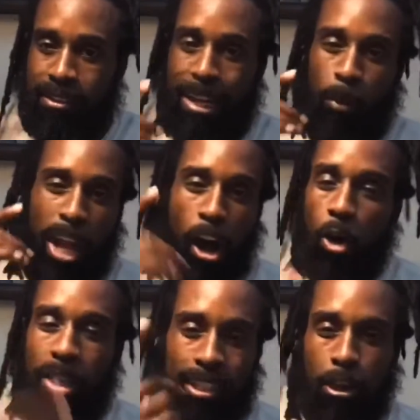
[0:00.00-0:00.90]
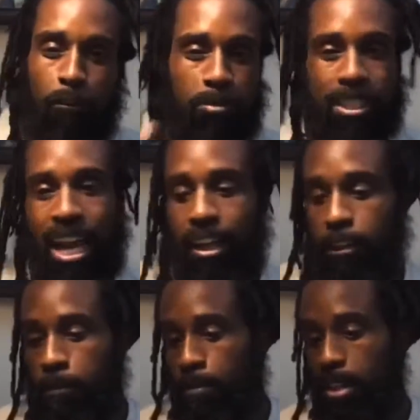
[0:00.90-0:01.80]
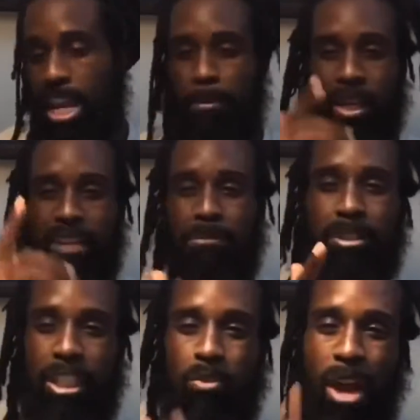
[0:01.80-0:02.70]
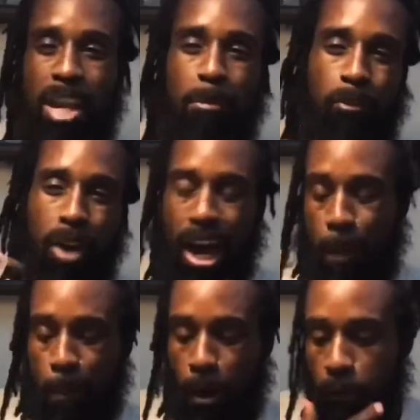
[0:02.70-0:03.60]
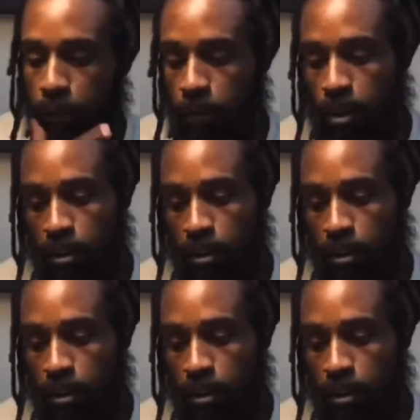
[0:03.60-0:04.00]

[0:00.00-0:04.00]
that we all can learn from Tiger, and I'm gonna give them to you right here before I hop off.